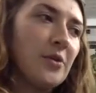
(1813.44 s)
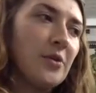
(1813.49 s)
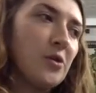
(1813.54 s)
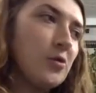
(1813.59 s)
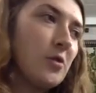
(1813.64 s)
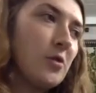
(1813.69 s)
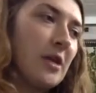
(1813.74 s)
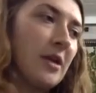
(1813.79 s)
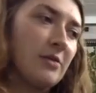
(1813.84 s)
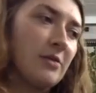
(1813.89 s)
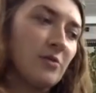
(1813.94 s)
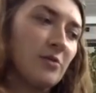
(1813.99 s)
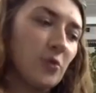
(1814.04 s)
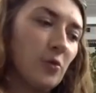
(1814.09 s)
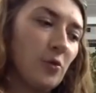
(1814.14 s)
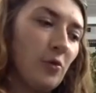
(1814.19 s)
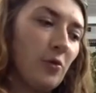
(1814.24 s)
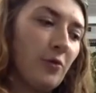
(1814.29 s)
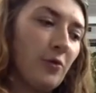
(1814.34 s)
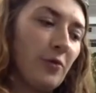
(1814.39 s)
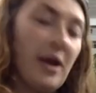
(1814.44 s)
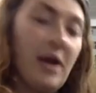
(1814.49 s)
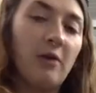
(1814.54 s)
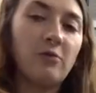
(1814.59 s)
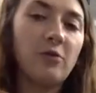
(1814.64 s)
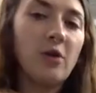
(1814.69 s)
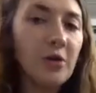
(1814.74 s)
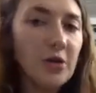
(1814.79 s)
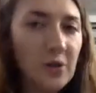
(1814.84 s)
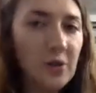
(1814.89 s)
You can control for how
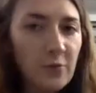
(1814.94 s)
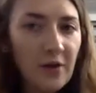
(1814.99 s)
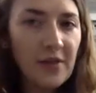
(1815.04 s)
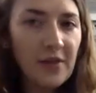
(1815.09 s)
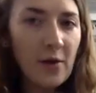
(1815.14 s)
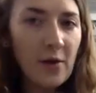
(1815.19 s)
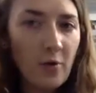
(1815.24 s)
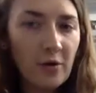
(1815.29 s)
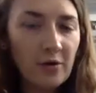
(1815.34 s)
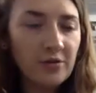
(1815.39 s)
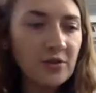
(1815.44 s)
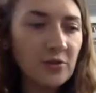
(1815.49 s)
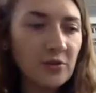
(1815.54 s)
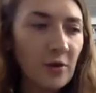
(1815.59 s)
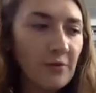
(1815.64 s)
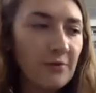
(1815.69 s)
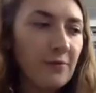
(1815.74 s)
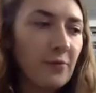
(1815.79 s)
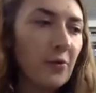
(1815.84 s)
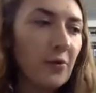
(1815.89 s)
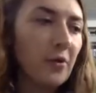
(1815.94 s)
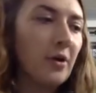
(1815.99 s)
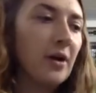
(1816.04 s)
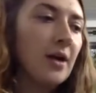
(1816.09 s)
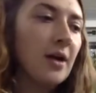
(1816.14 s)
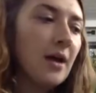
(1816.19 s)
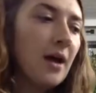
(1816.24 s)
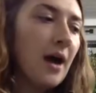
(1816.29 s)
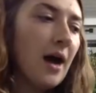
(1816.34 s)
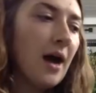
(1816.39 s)
long you want that water to run for,
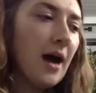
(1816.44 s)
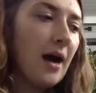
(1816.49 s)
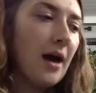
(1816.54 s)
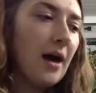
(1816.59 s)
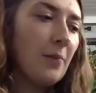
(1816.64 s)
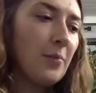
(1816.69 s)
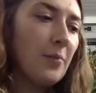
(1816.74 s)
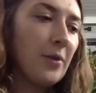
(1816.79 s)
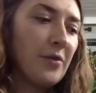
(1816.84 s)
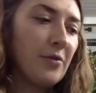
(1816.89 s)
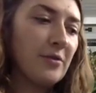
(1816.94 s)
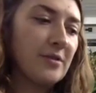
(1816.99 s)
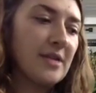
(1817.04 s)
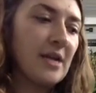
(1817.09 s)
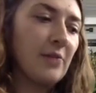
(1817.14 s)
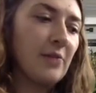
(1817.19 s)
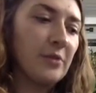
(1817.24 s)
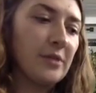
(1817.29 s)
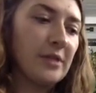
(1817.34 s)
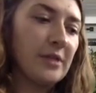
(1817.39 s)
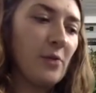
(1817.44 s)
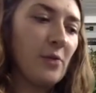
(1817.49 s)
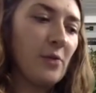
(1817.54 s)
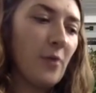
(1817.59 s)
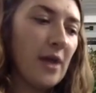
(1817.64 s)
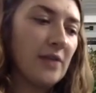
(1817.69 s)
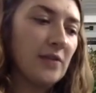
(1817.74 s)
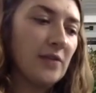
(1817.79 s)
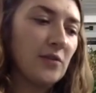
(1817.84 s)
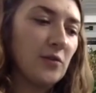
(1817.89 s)
but there's not really a
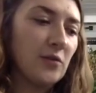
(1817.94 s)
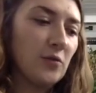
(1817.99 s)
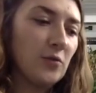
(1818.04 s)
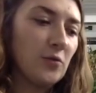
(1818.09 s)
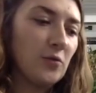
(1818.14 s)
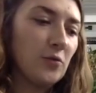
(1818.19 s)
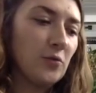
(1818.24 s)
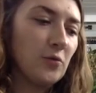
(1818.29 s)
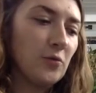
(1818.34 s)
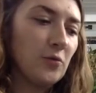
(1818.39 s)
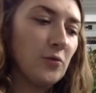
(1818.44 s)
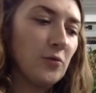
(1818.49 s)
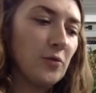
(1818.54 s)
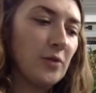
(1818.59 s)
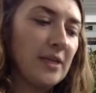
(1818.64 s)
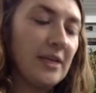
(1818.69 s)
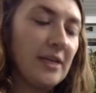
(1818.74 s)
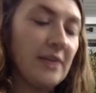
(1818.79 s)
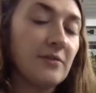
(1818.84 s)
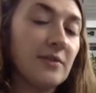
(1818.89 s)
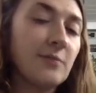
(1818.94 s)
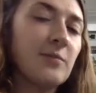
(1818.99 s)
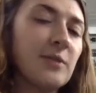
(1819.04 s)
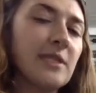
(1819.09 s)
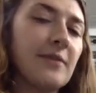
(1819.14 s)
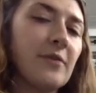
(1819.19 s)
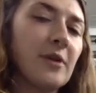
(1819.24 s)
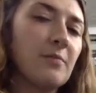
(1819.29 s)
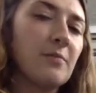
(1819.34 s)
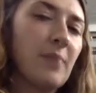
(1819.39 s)
way to give
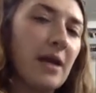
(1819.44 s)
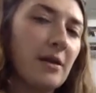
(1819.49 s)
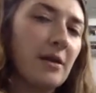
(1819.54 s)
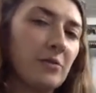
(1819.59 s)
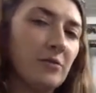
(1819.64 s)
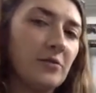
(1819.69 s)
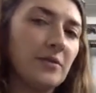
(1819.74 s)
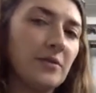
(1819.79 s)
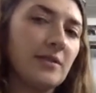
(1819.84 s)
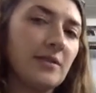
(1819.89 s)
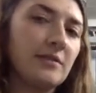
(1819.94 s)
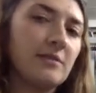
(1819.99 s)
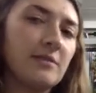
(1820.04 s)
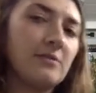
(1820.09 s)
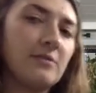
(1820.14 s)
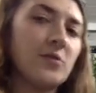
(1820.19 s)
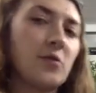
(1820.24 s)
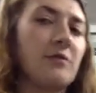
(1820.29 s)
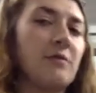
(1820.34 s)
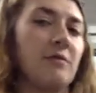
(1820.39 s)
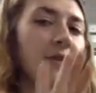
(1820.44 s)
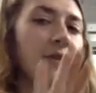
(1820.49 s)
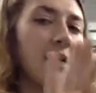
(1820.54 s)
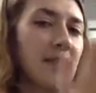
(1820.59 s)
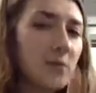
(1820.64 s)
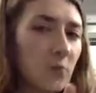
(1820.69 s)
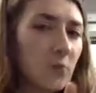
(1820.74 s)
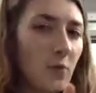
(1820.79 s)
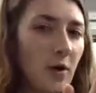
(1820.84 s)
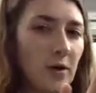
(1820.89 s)
specific panels sort of
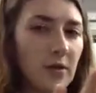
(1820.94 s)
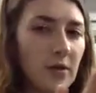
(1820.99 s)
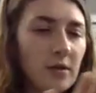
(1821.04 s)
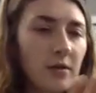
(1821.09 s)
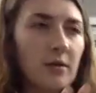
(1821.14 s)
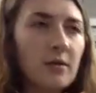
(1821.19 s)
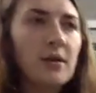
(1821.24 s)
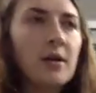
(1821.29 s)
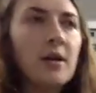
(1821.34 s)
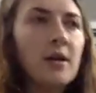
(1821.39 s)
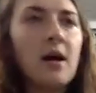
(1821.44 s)
less water.